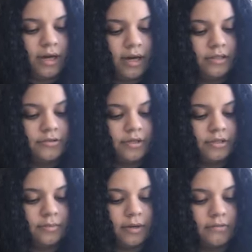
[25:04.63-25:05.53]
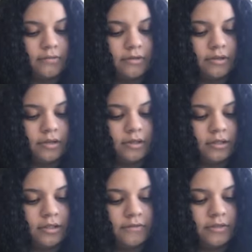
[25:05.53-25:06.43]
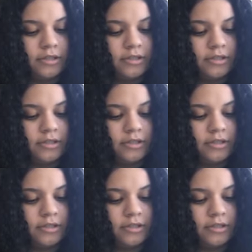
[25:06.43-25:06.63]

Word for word: Her eyes cross mine with a look of